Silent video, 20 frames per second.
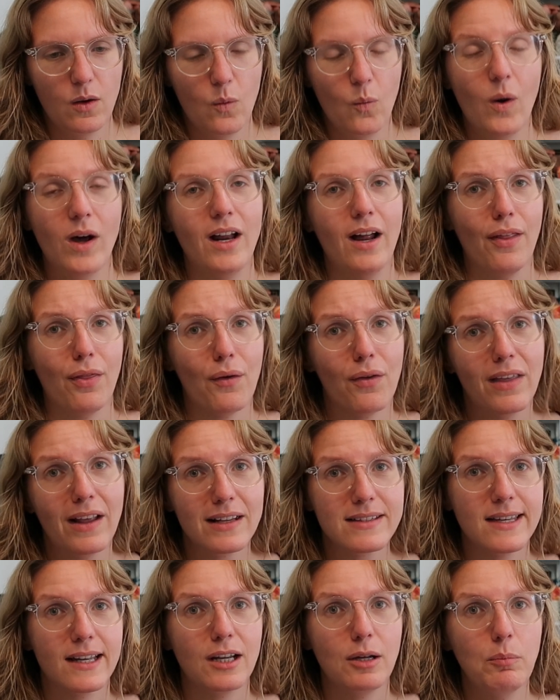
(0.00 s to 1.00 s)
what other
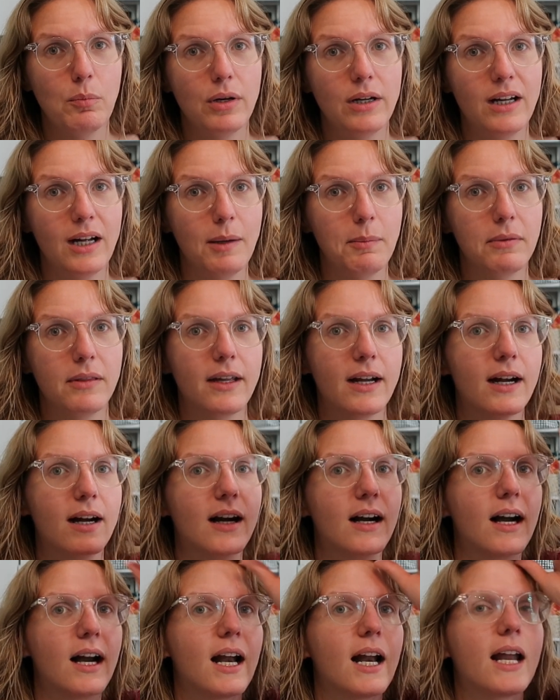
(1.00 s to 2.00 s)
things I can put up
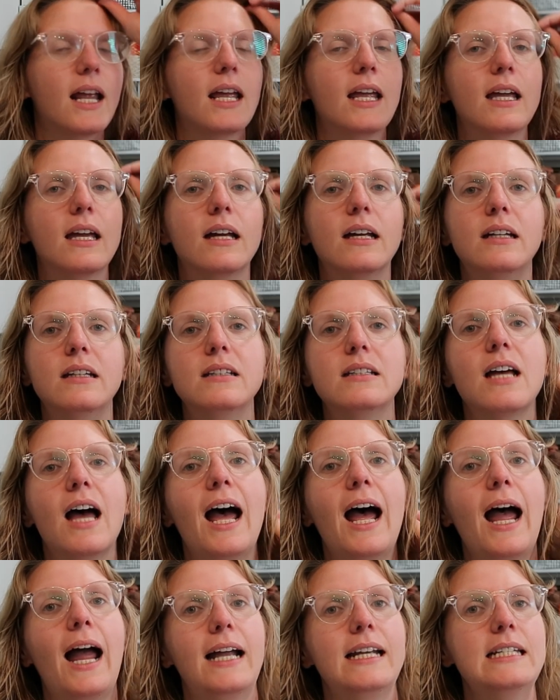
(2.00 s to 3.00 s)
there. And
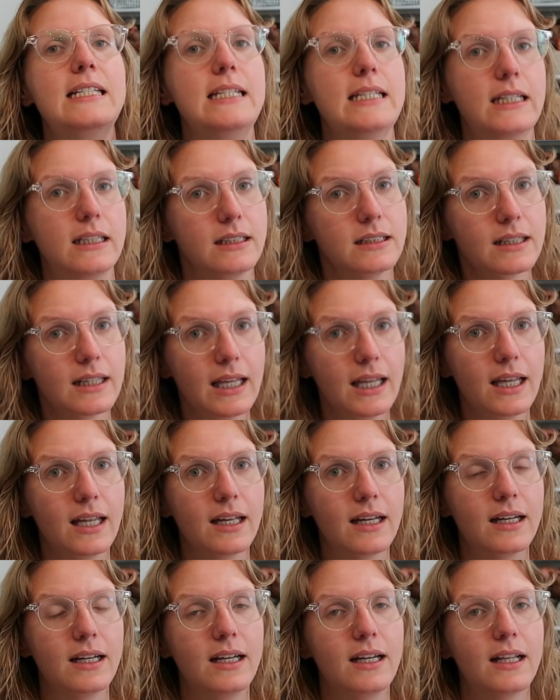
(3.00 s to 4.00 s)

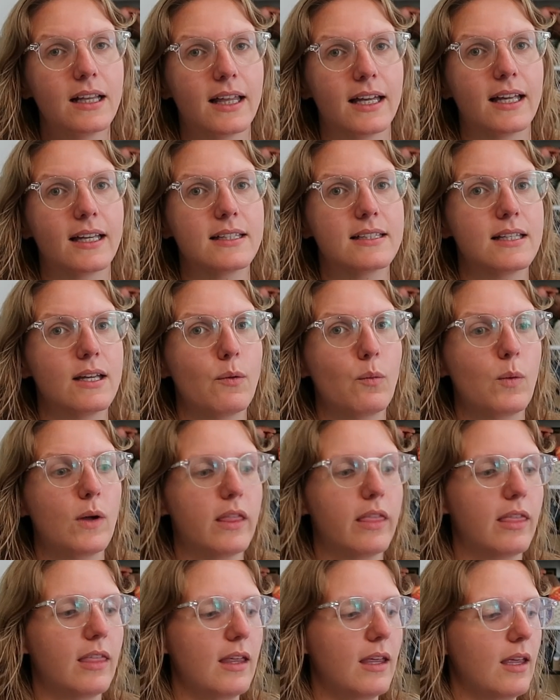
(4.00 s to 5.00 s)
ideally, like I said,
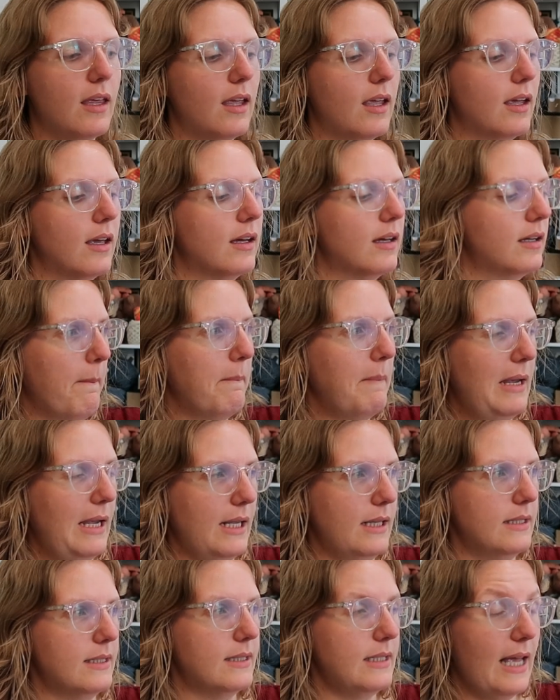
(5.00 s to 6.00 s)
with the
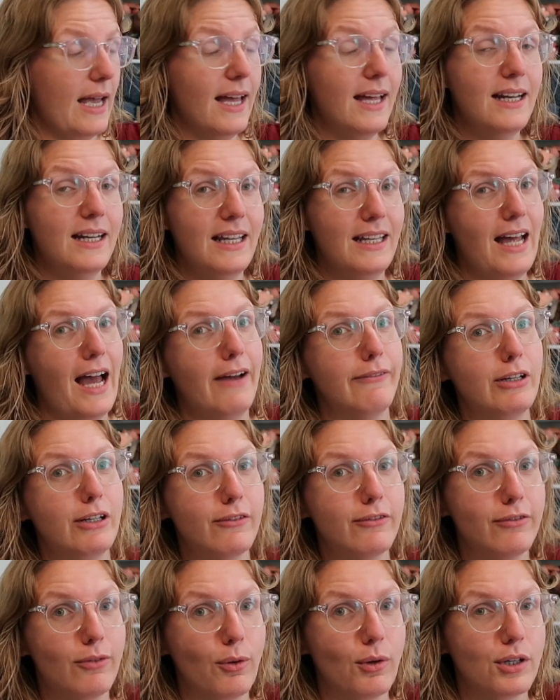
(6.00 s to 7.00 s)
main set
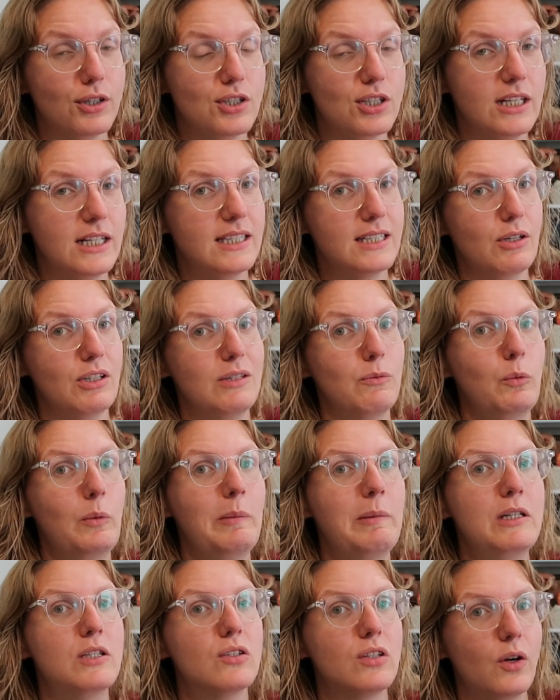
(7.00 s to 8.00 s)
having 4 sheets, it
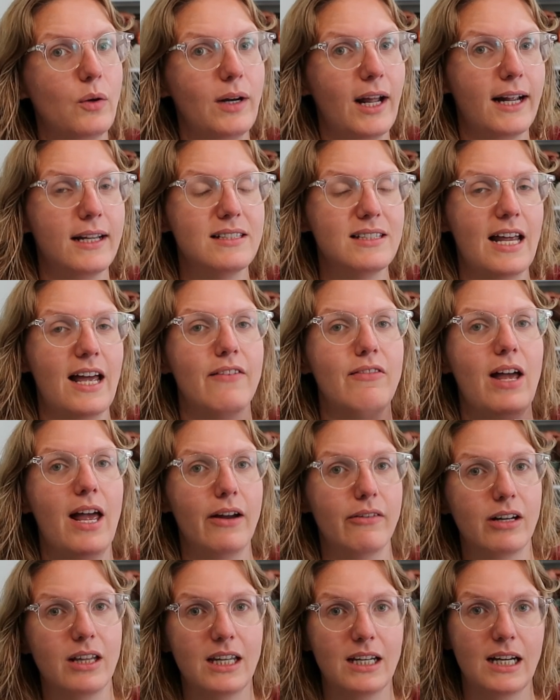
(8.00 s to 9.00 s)
would be so nice to have
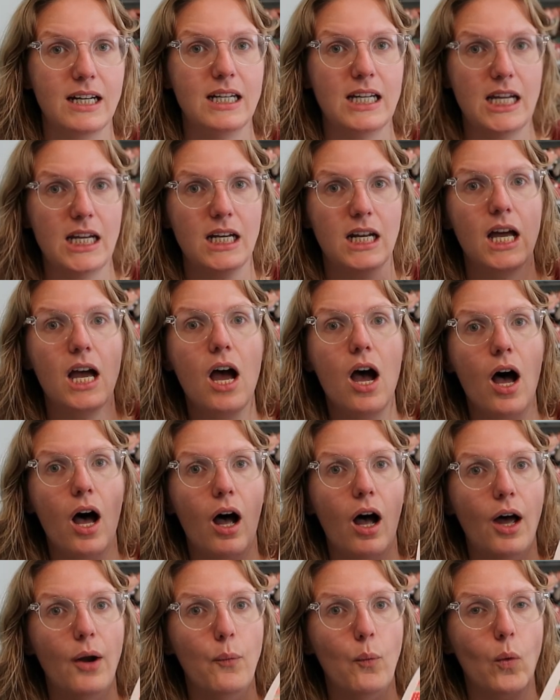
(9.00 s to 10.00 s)
everything I need
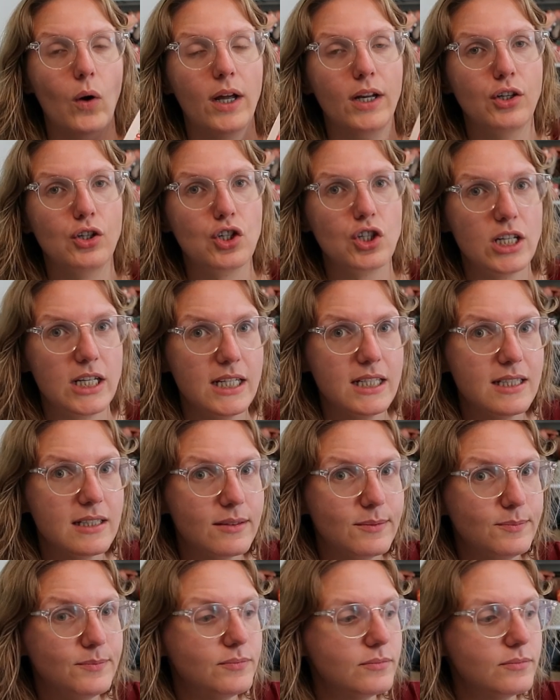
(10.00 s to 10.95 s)
on one sheet.